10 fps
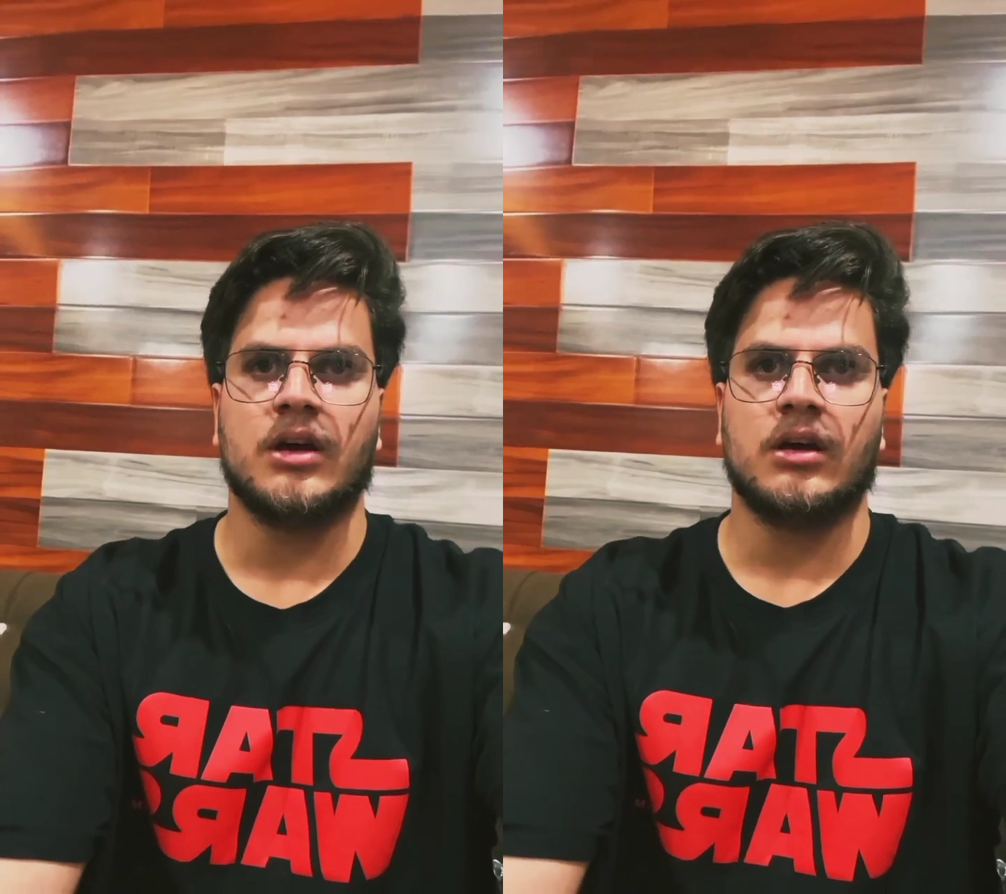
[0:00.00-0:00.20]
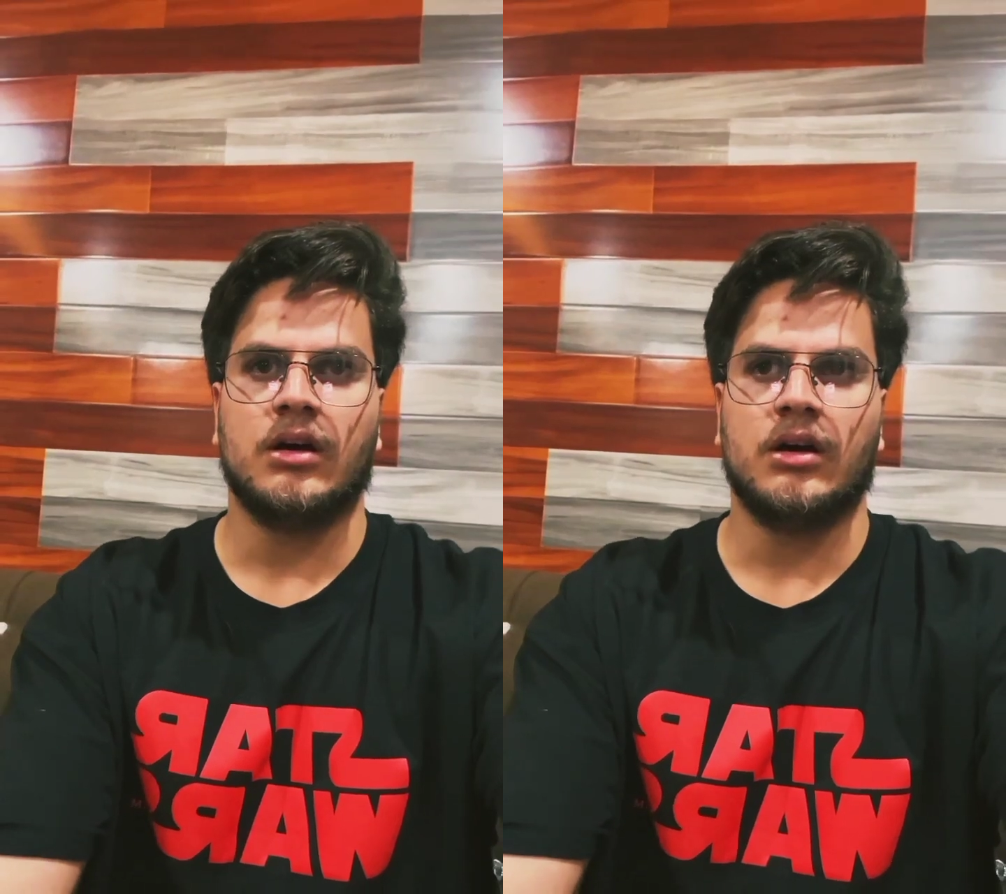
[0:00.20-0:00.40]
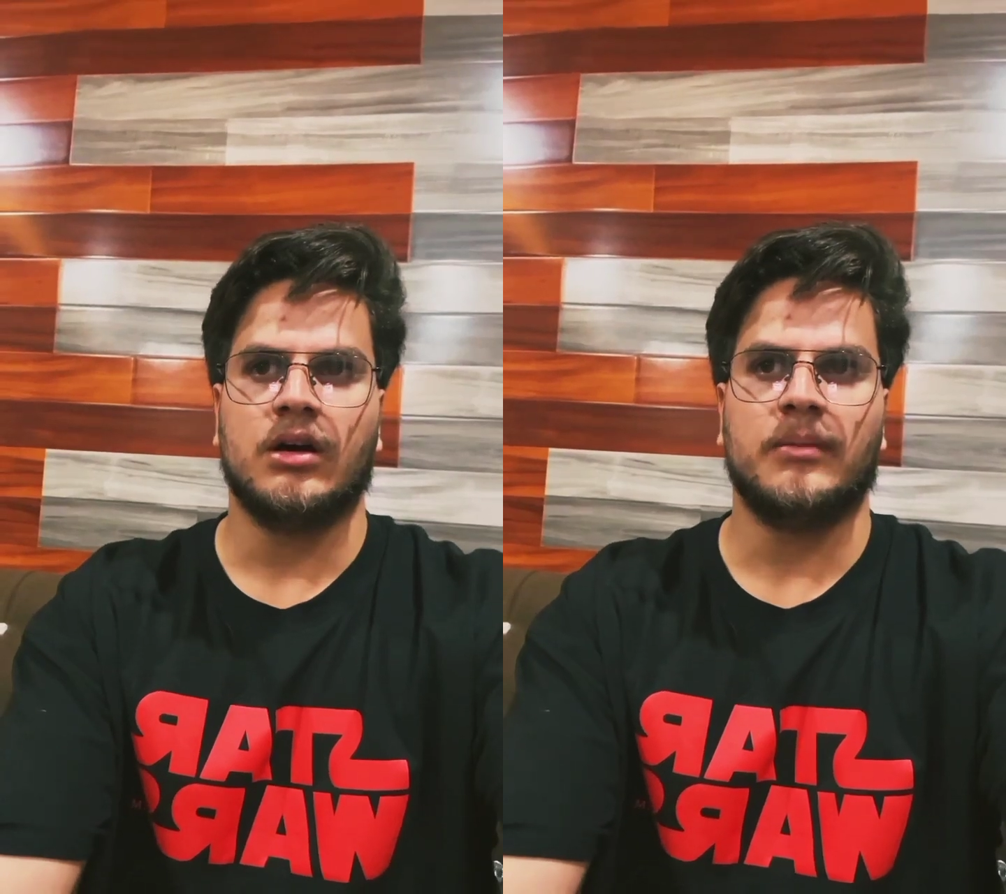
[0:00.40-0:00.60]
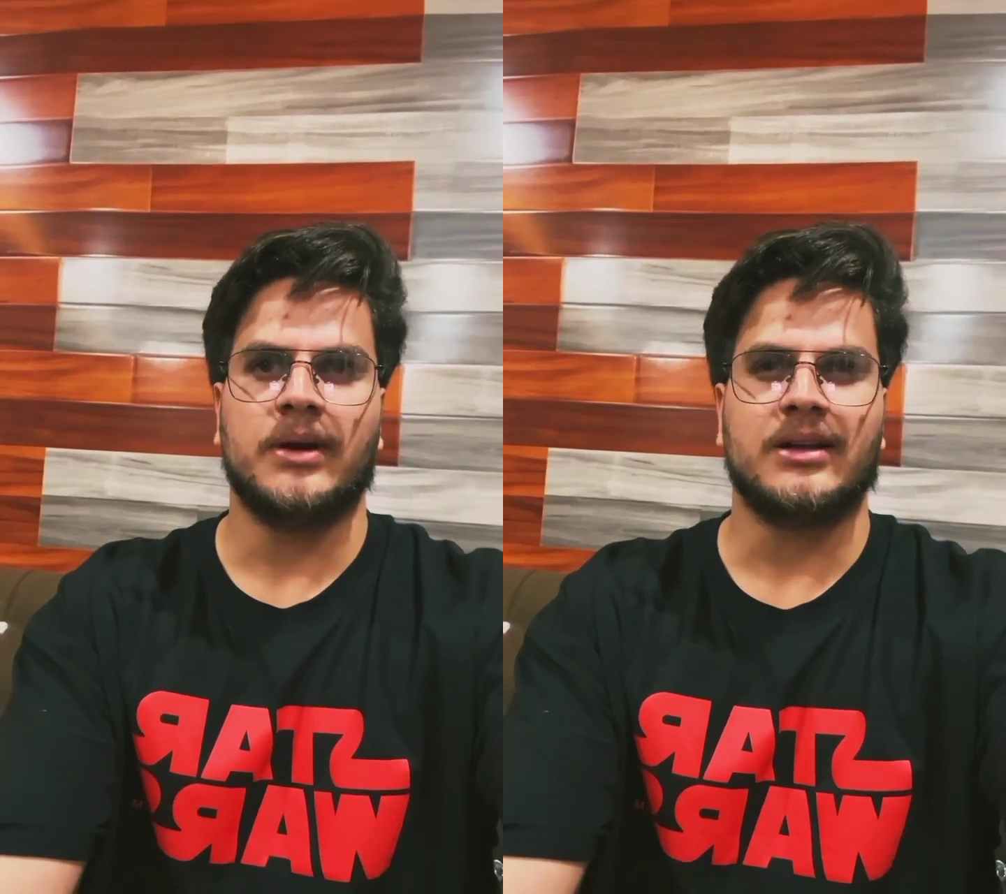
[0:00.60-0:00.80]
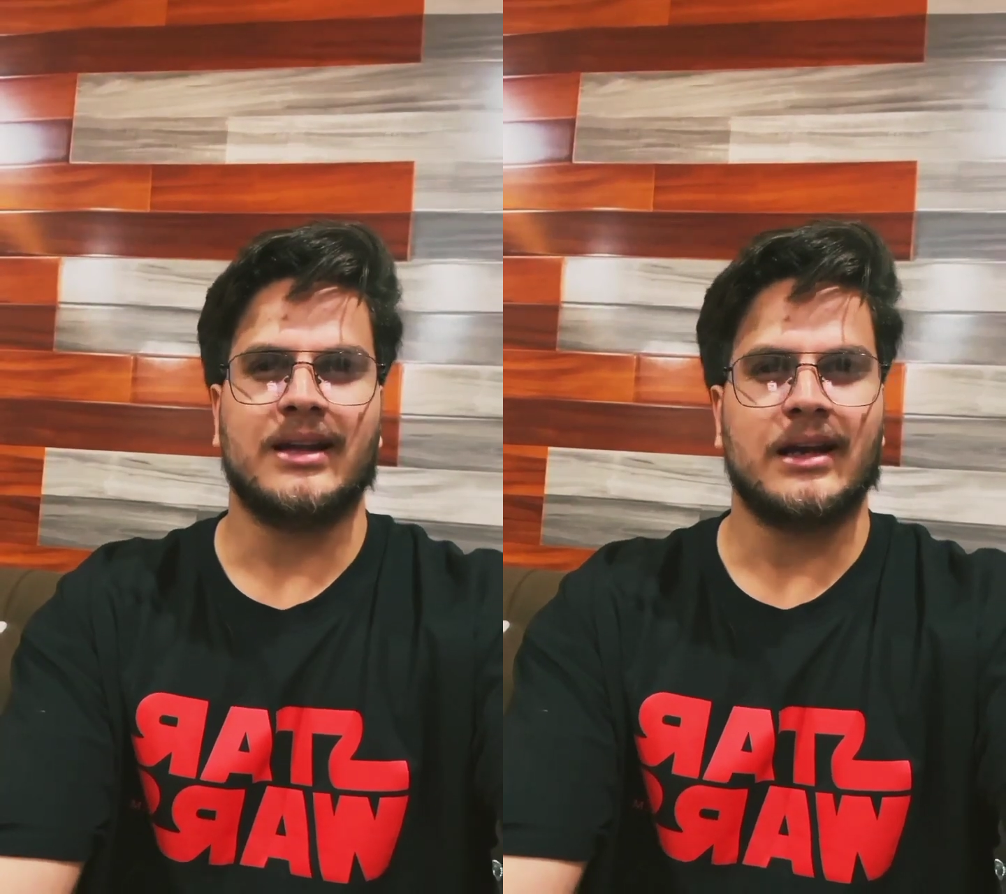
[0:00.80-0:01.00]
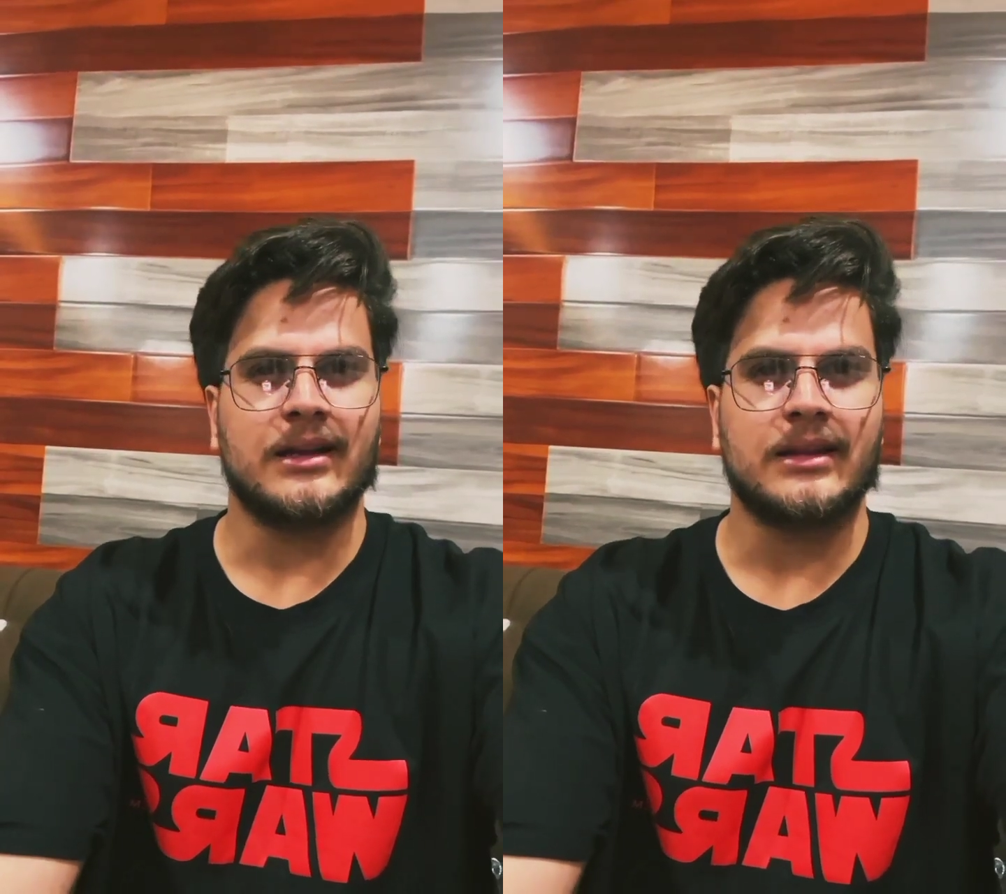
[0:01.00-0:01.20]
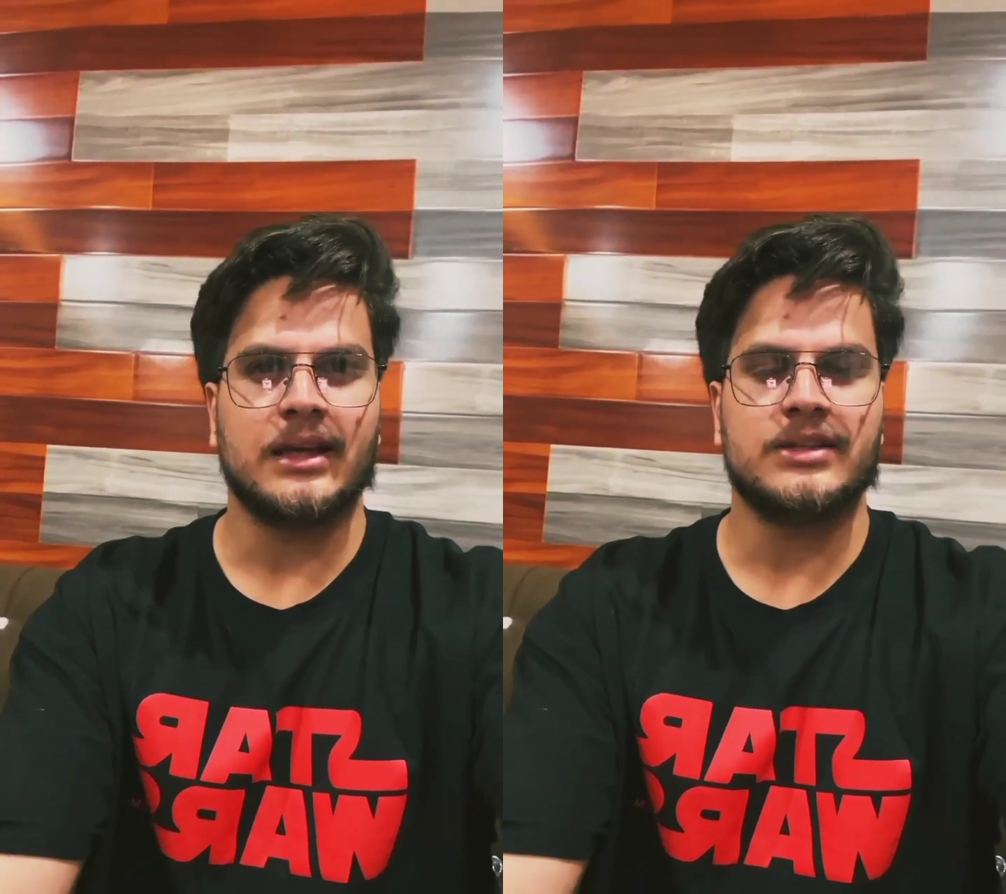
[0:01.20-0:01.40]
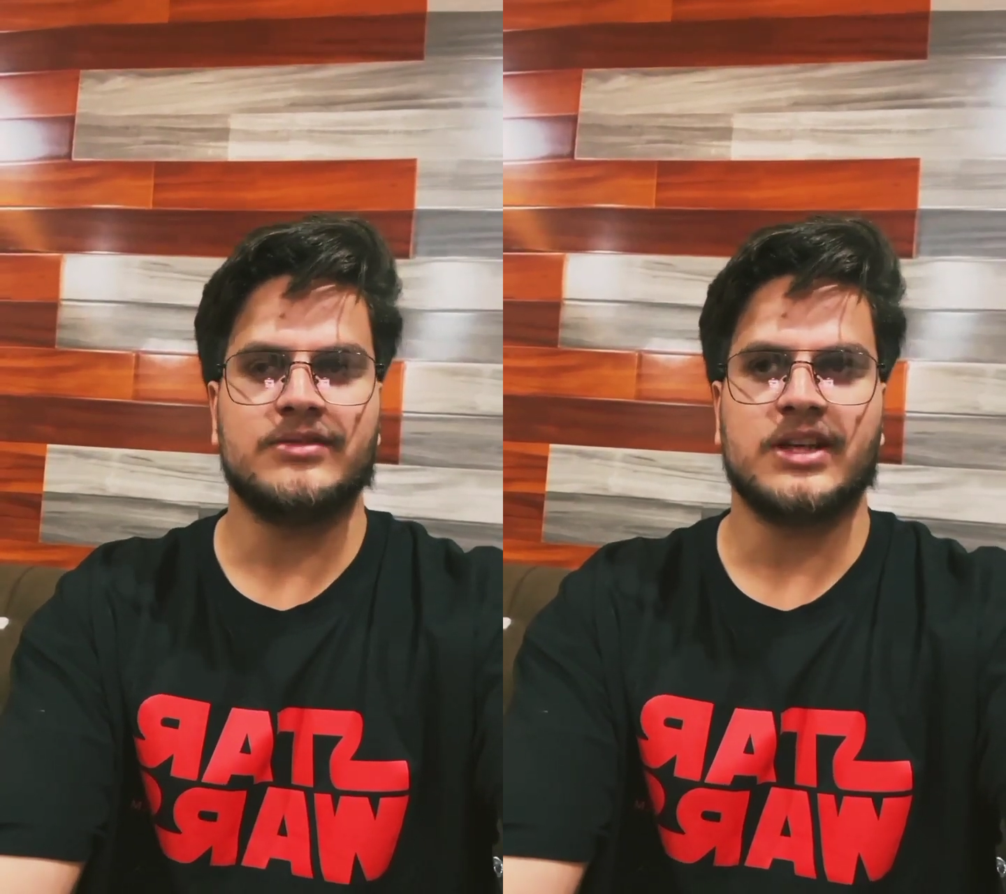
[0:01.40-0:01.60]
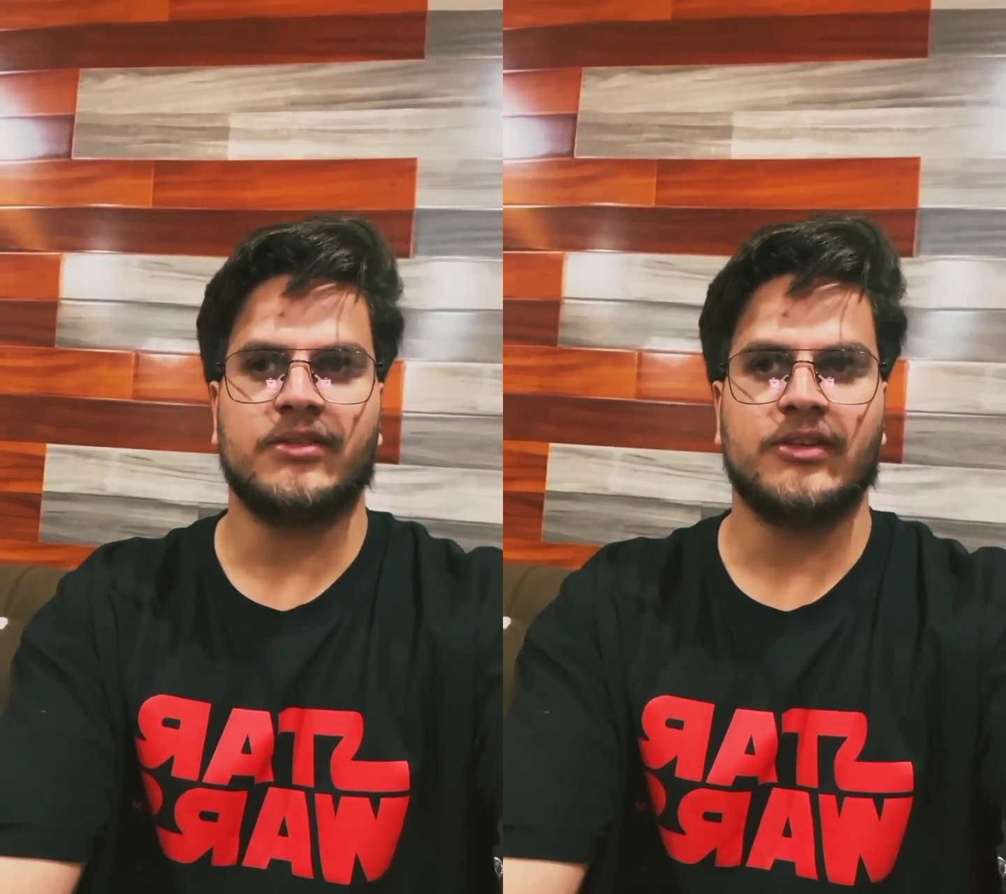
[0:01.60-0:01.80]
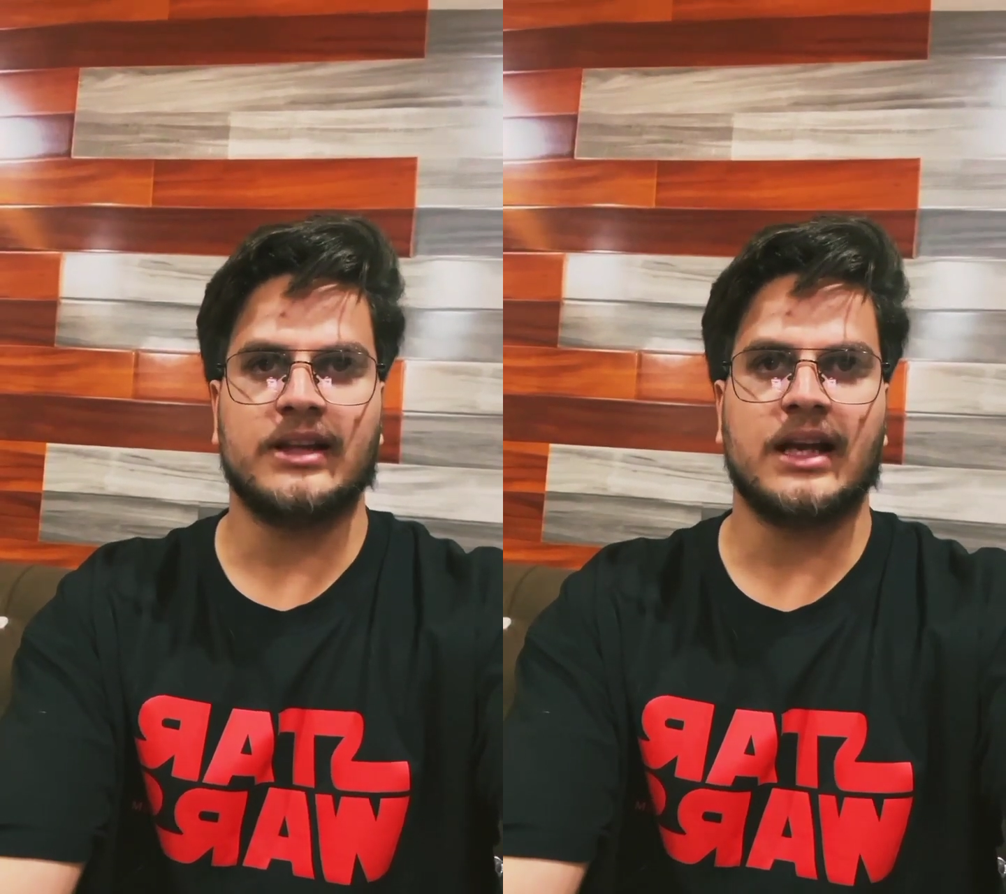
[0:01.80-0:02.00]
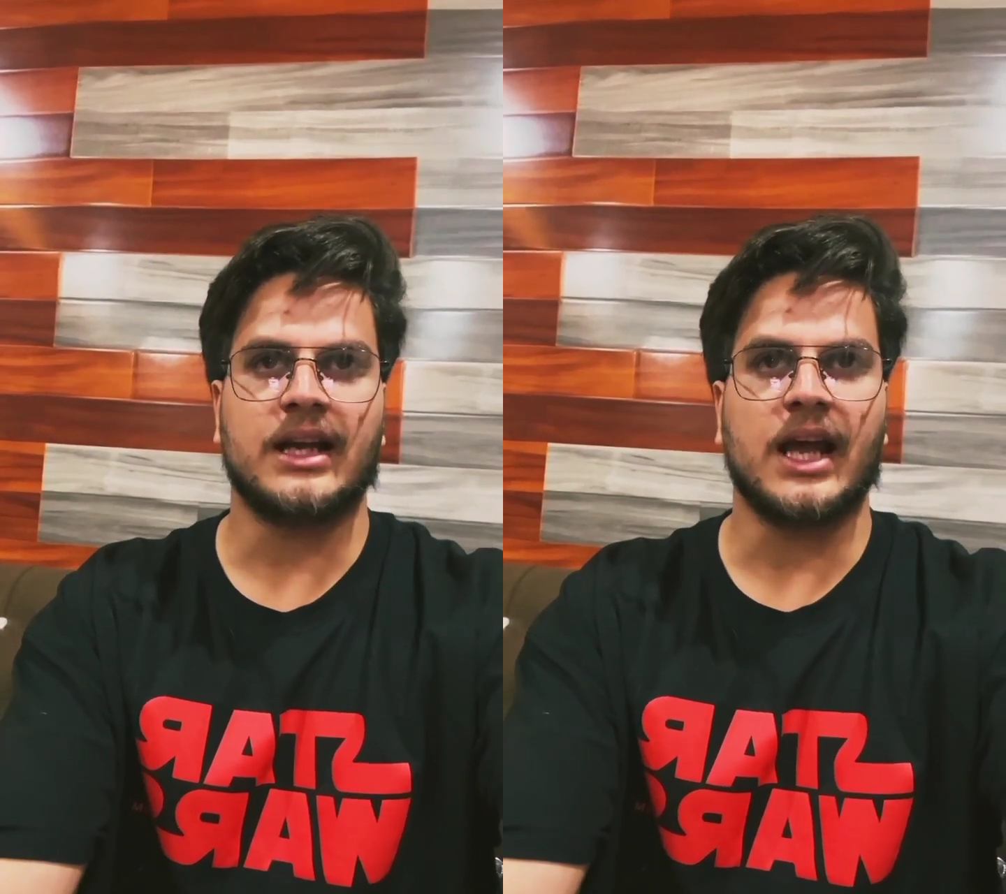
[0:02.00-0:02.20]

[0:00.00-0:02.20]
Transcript: but there are things which I feel that